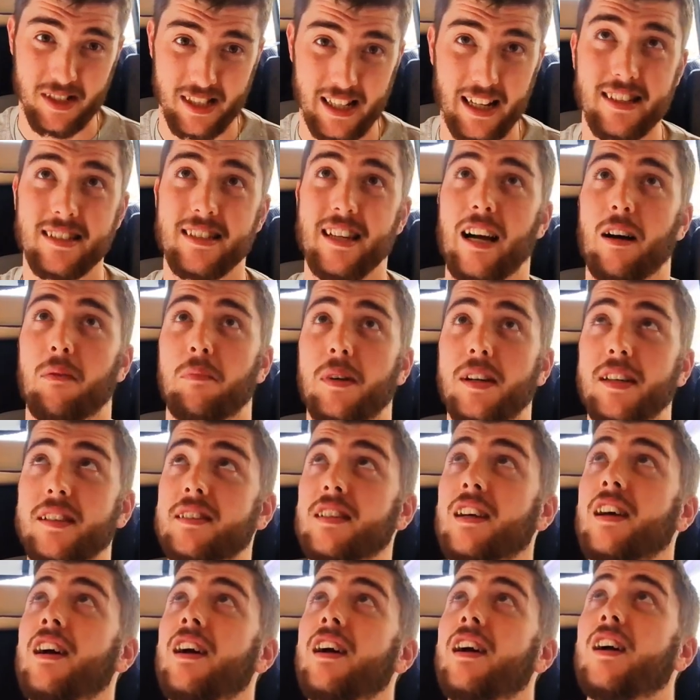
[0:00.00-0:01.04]
that's happened.
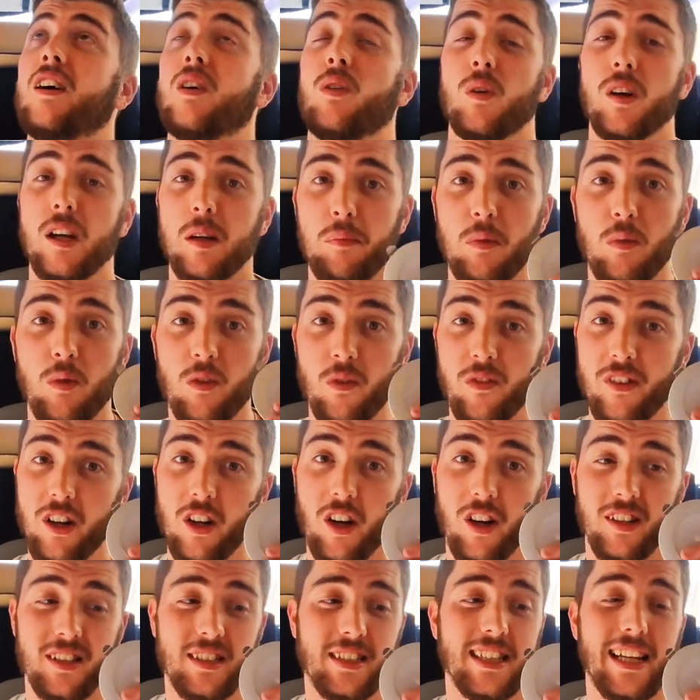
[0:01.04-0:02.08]
We're going to be moving
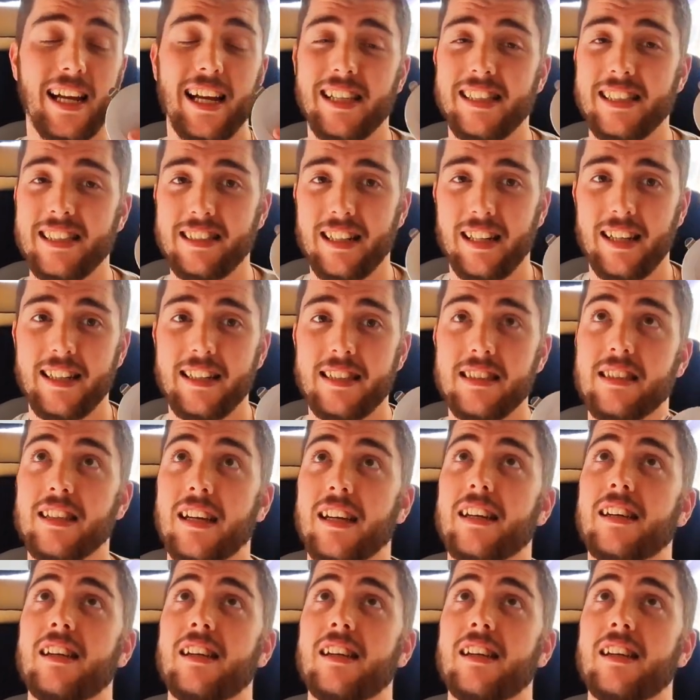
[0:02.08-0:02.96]
on to getting these lights in.